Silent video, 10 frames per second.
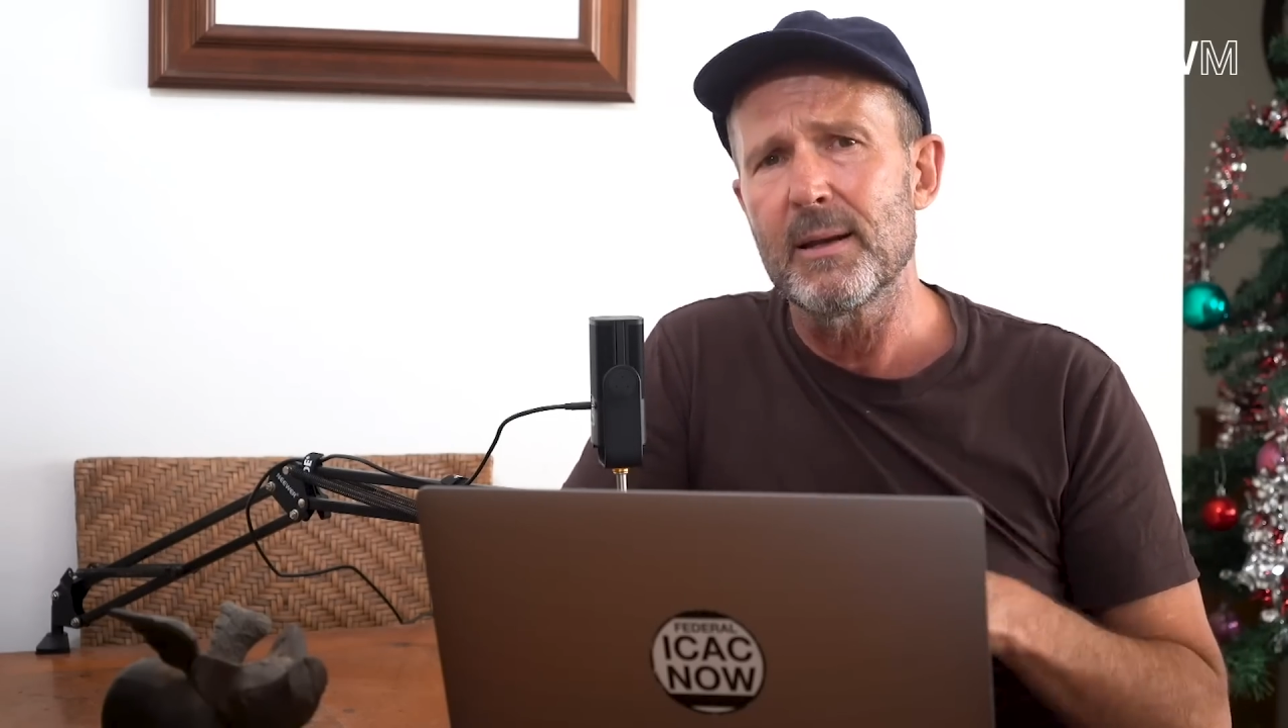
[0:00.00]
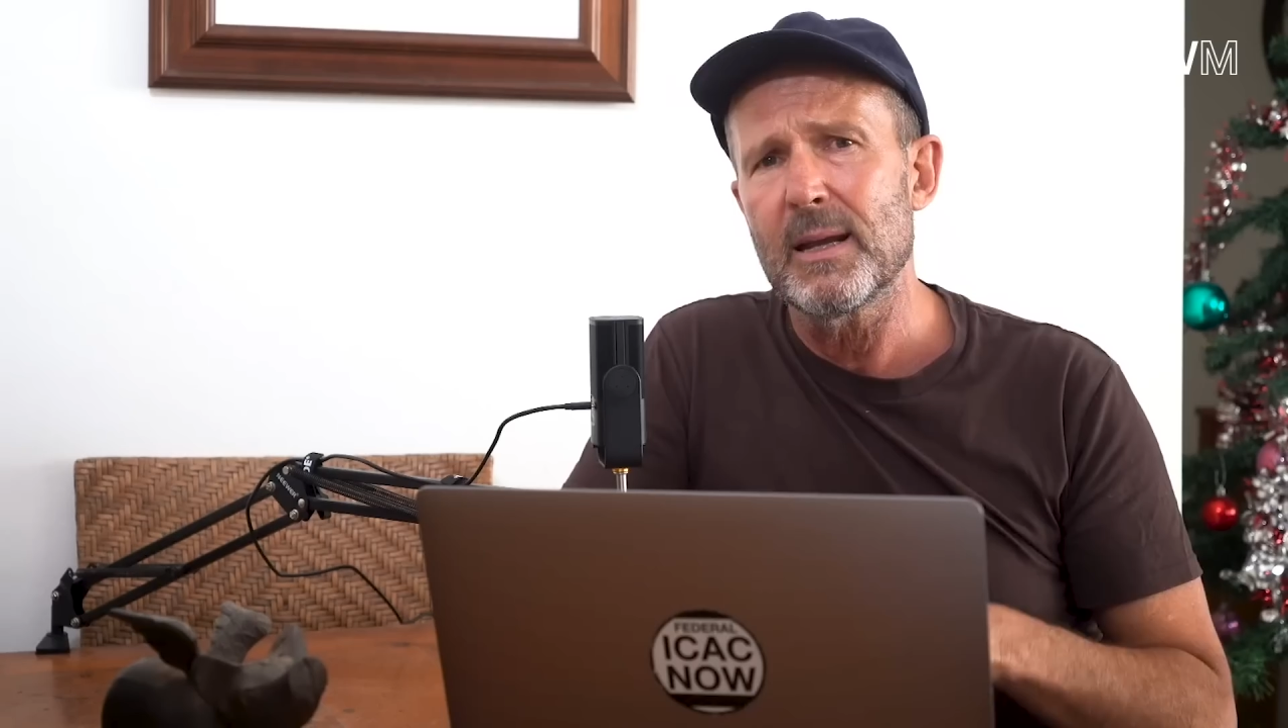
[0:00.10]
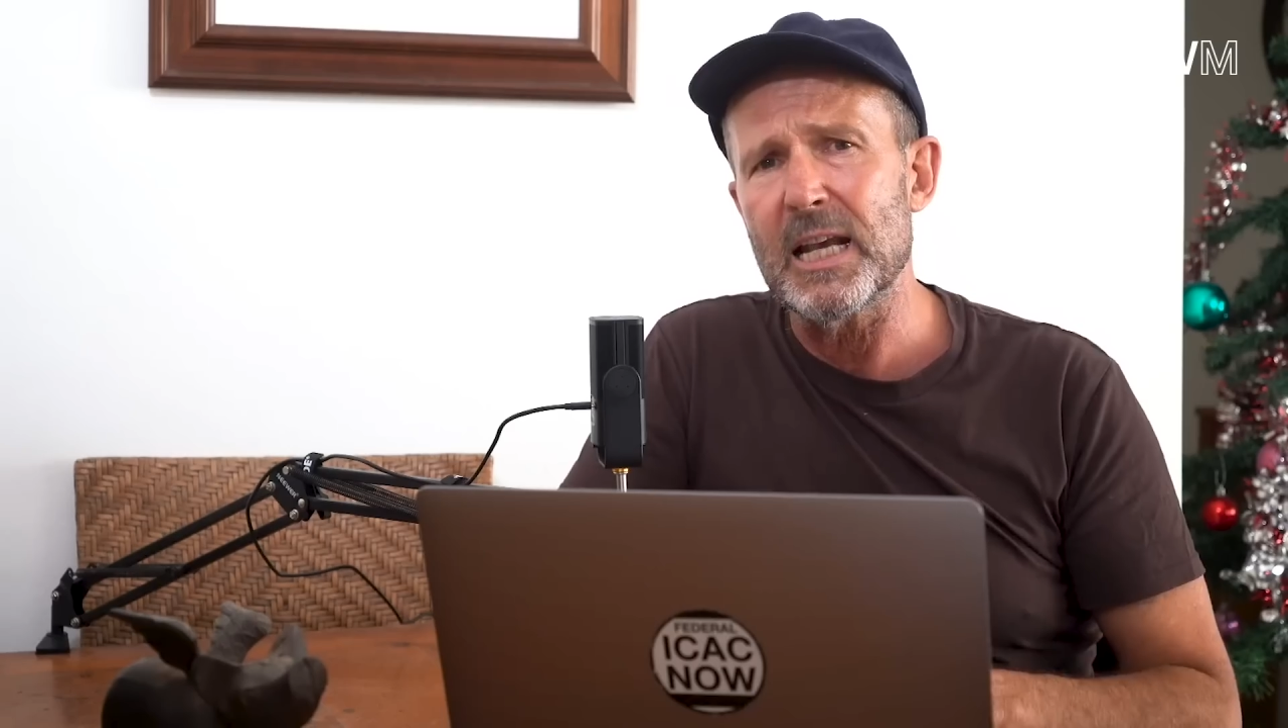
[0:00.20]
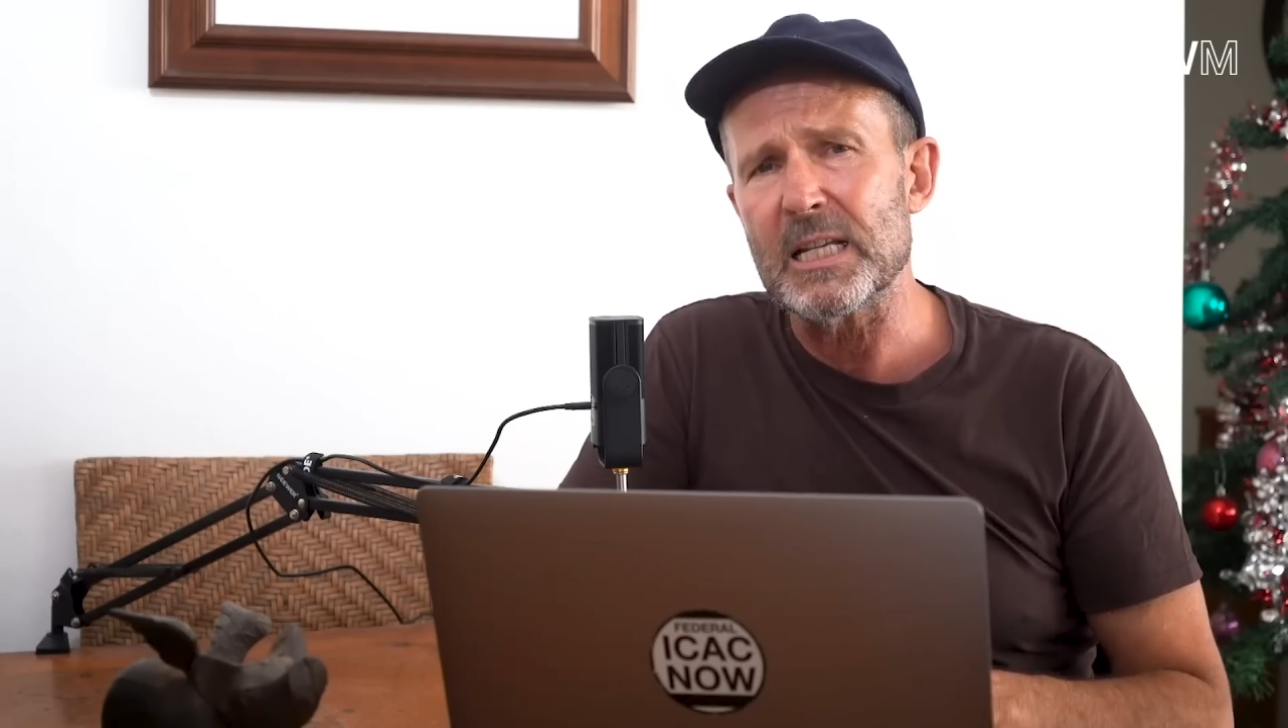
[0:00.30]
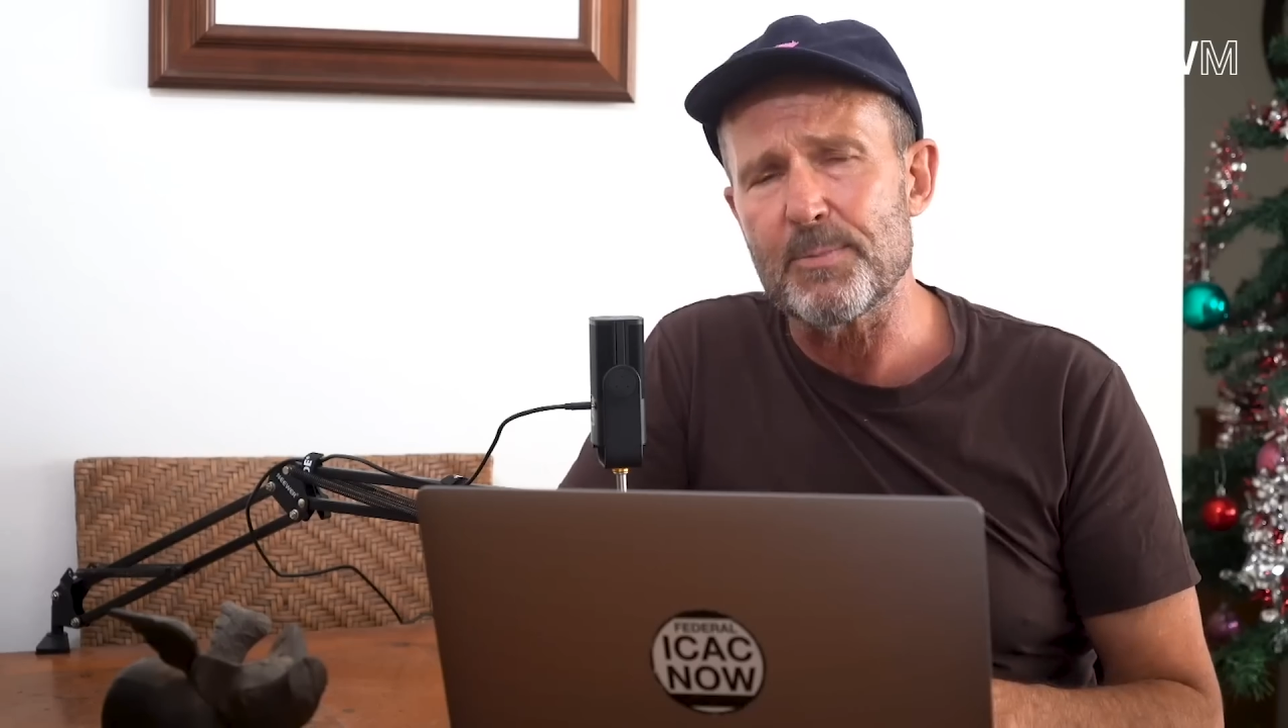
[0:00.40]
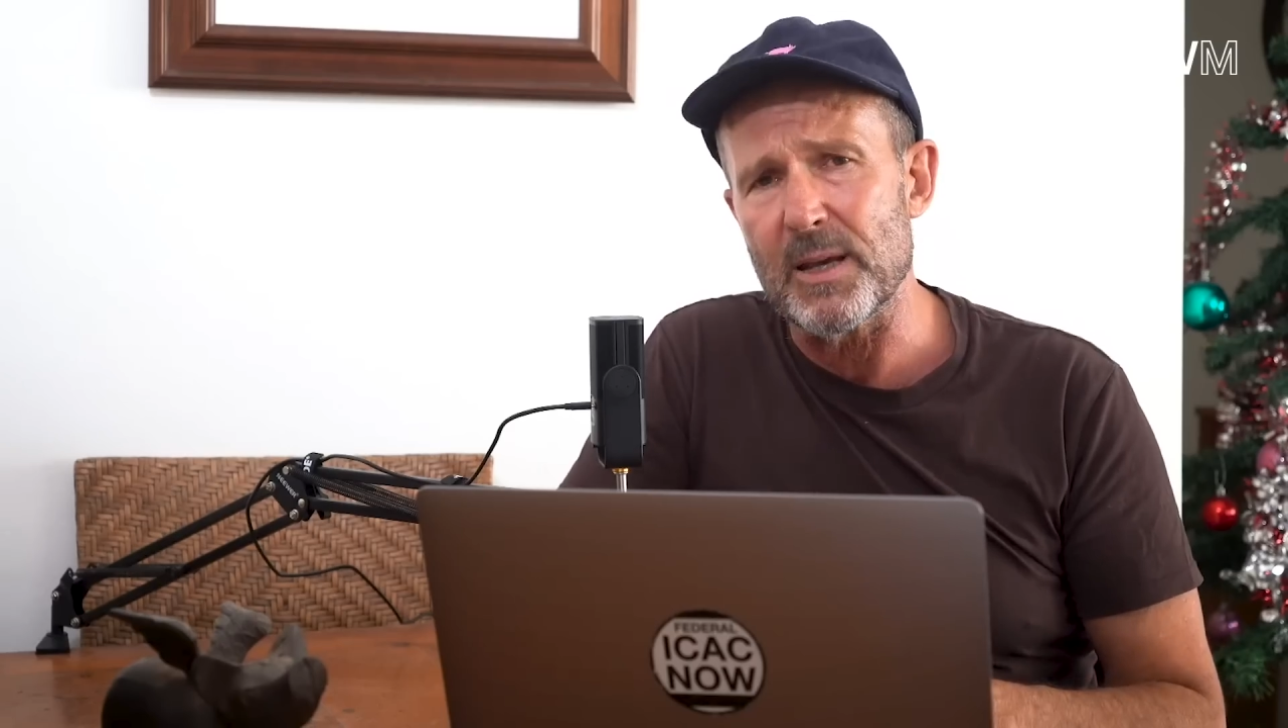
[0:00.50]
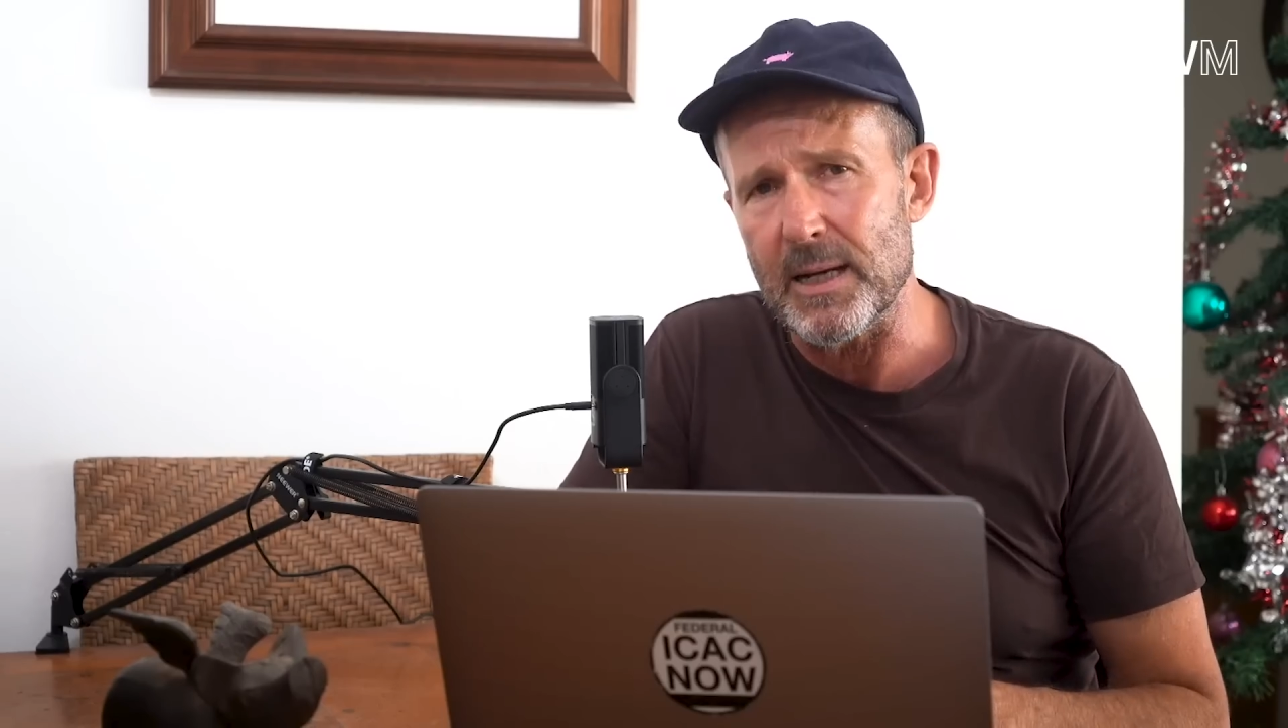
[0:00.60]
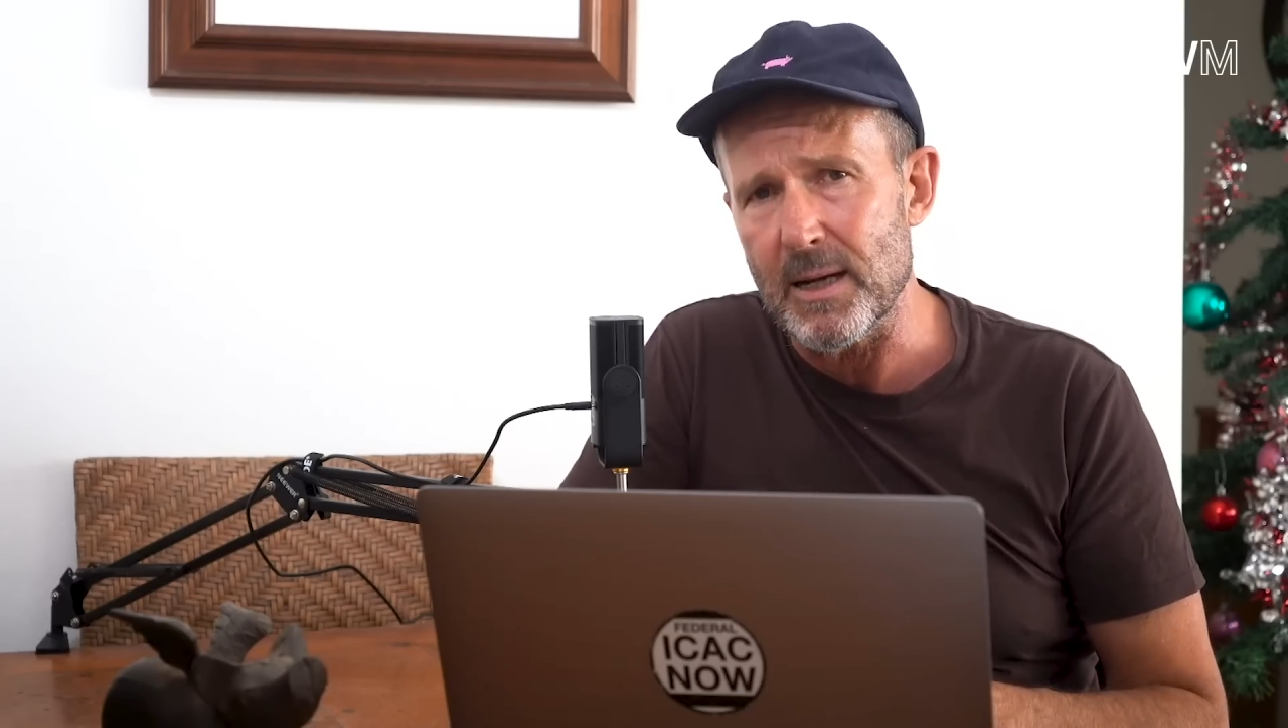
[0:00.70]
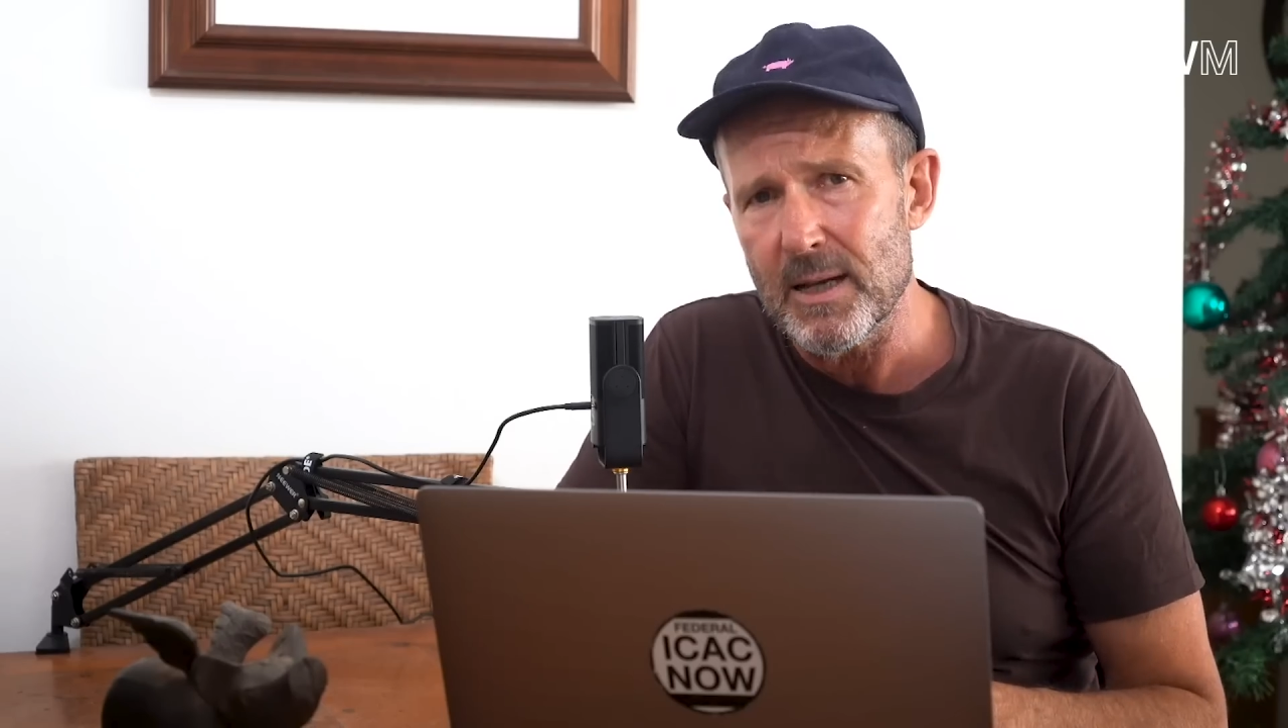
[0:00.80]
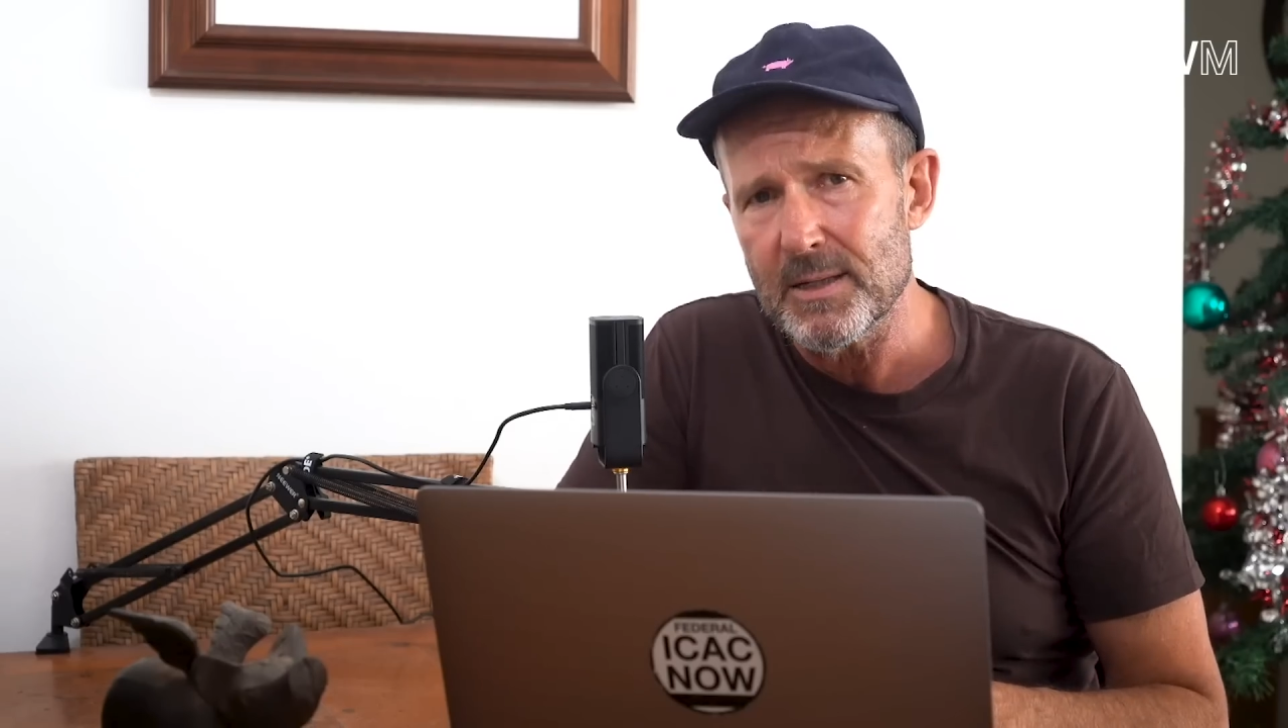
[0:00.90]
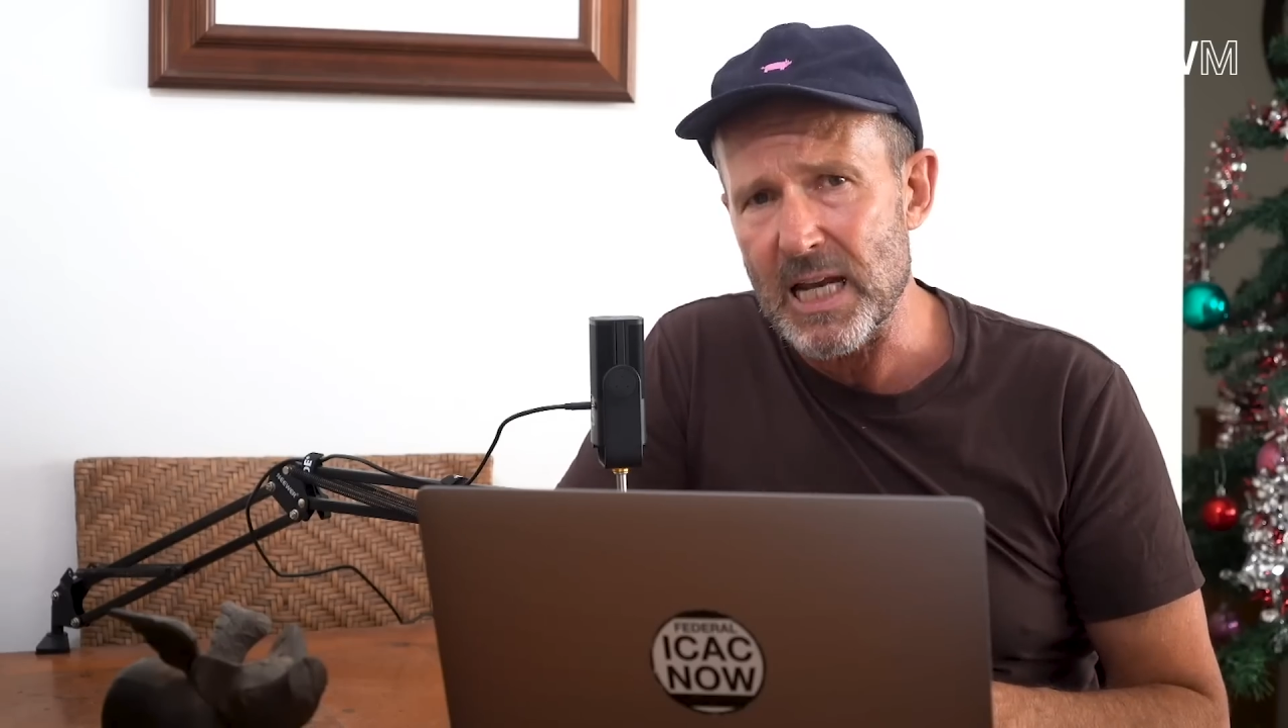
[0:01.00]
has been